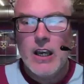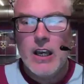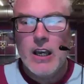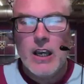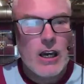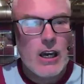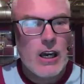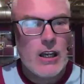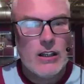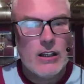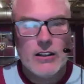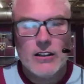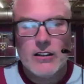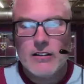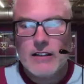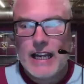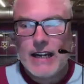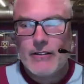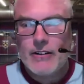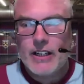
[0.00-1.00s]
And
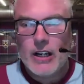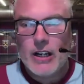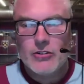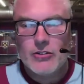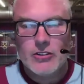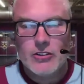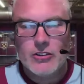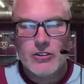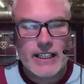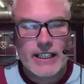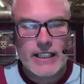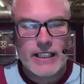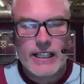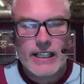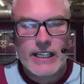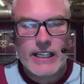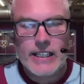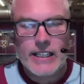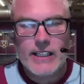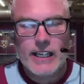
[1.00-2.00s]
Larry goes on to say that
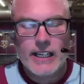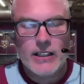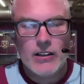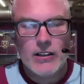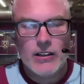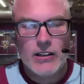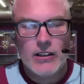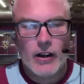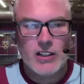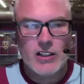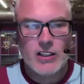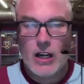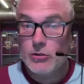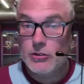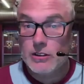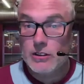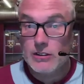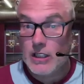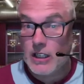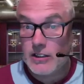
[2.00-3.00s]
he likes
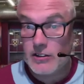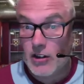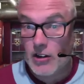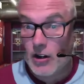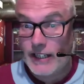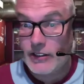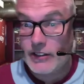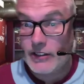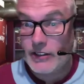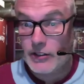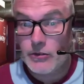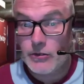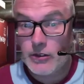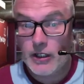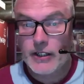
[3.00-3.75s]
Skulls, as I do.